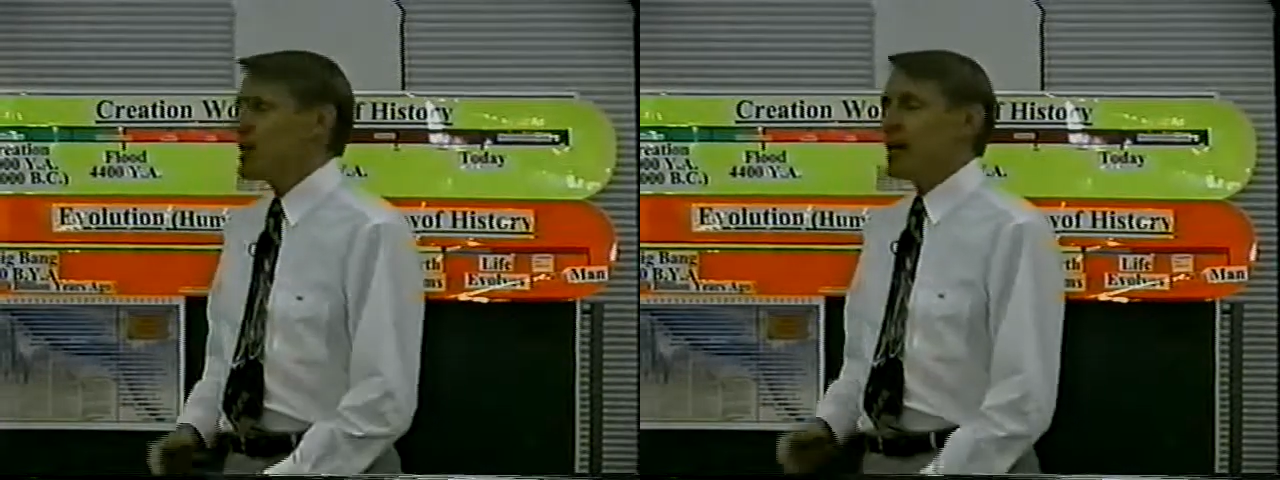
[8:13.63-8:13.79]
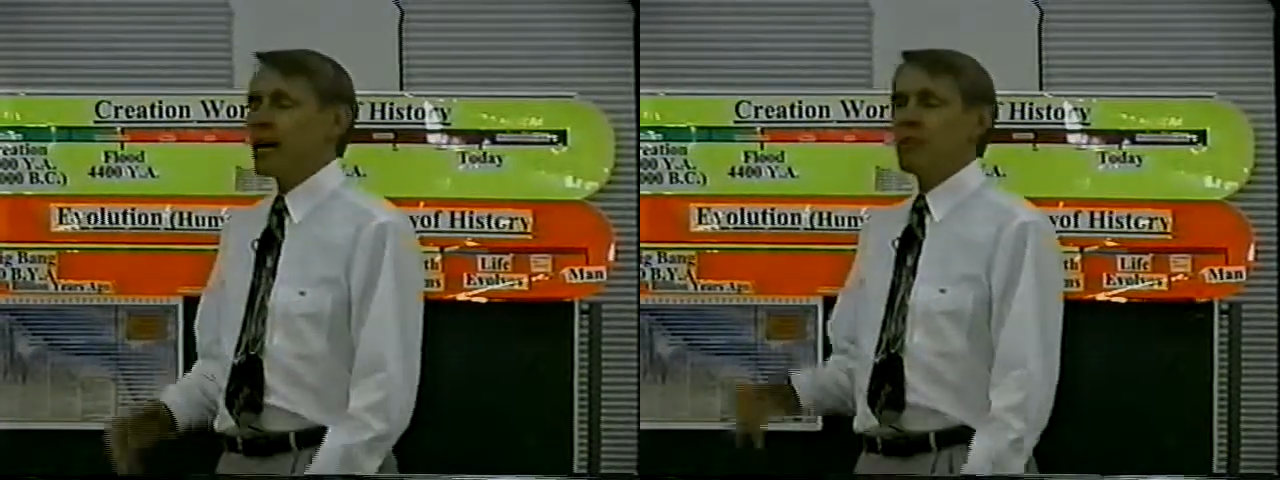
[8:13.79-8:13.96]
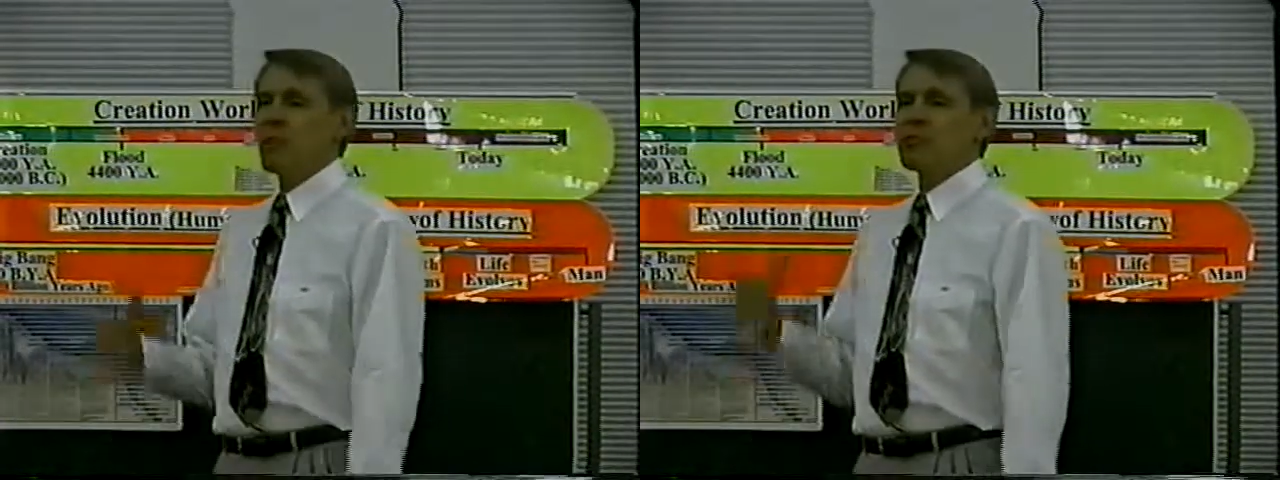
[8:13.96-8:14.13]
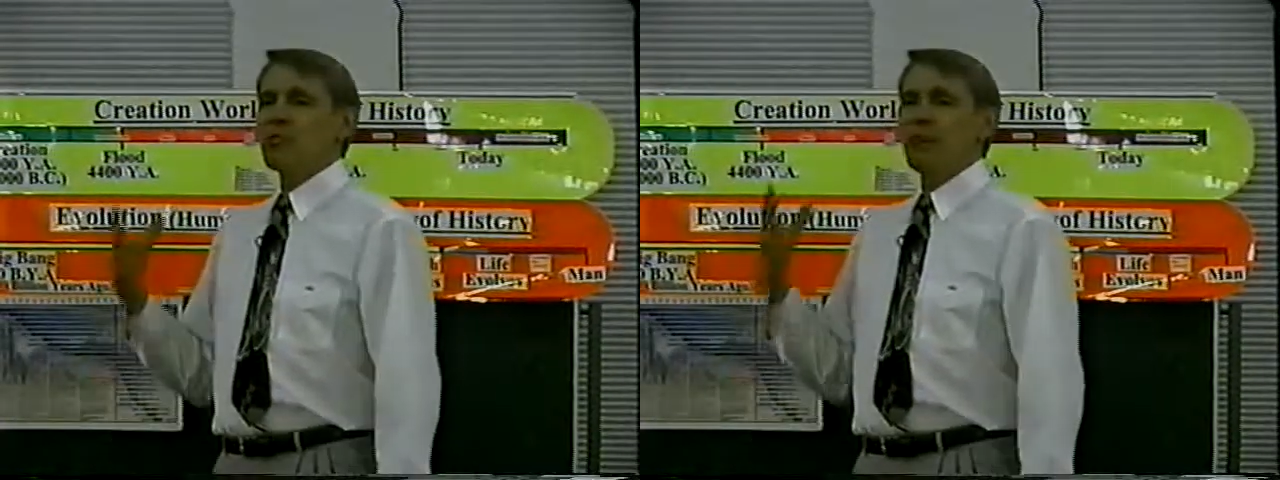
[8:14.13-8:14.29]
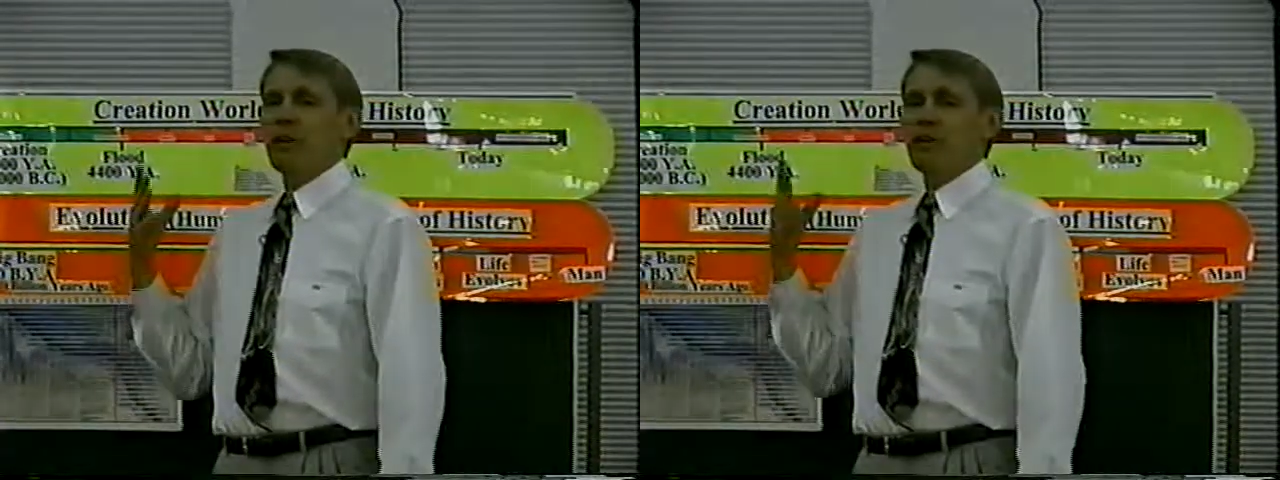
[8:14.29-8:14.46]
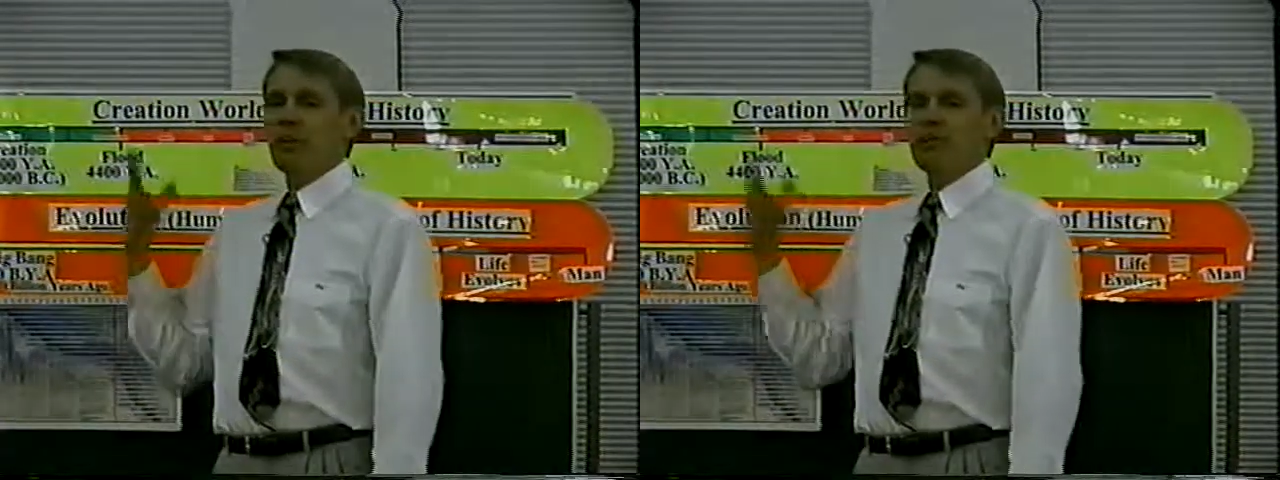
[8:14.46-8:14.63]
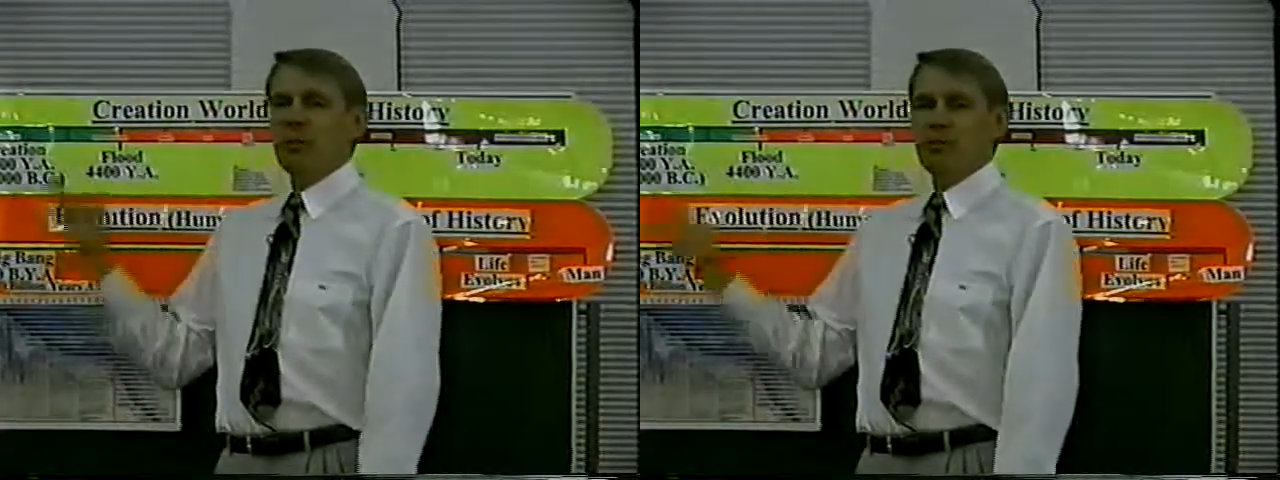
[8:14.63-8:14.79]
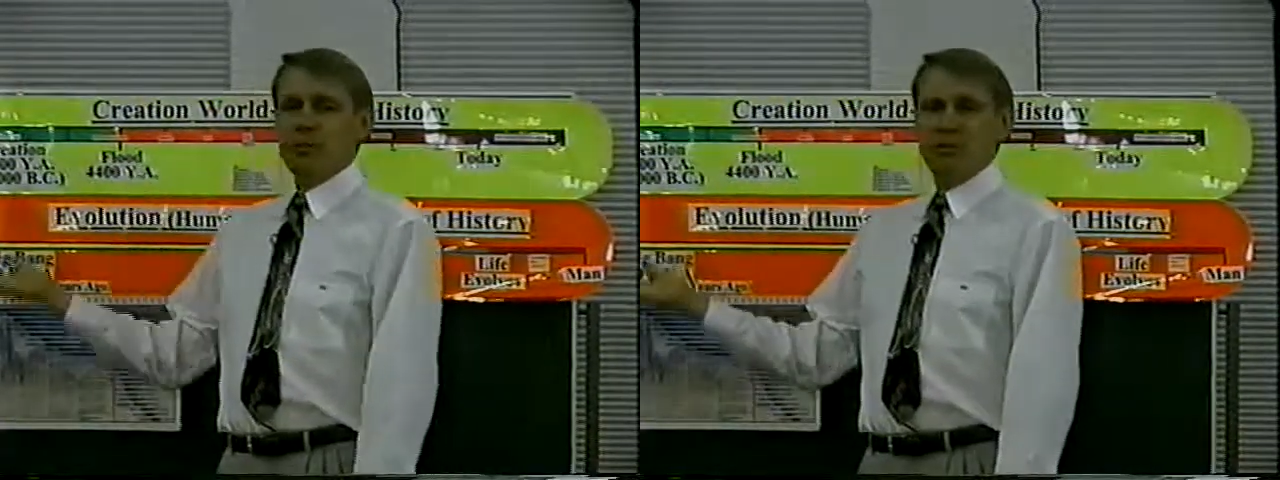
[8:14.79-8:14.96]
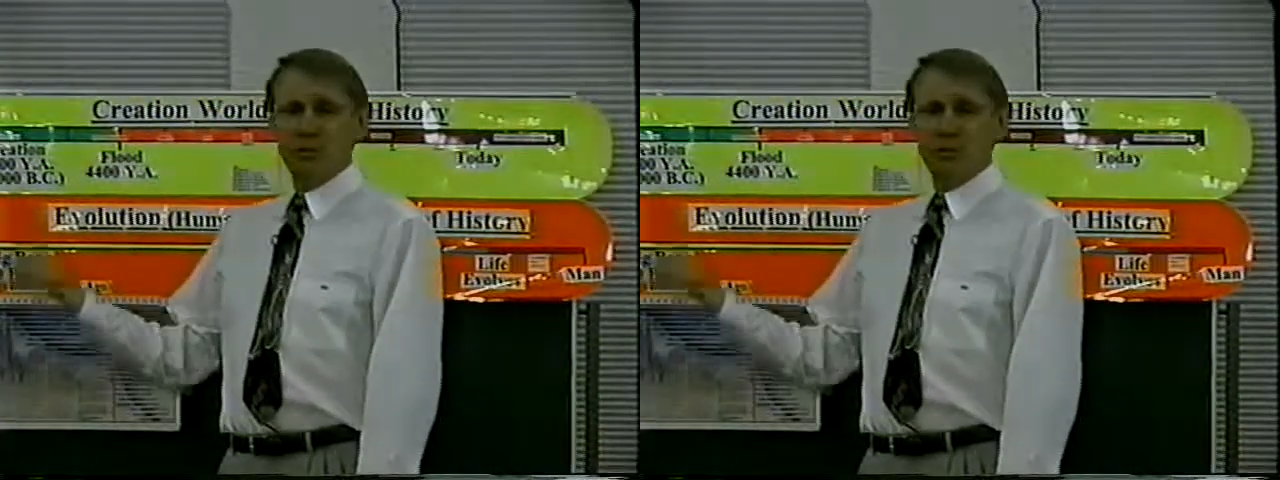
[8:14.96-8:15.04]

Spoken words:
See, God wants to make sure some